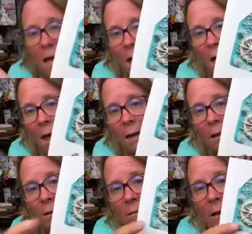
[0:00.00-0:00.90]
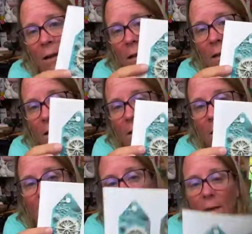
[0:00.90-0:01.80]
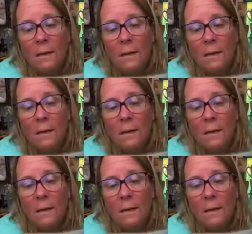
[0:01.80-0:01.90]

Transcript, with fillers: tag right here.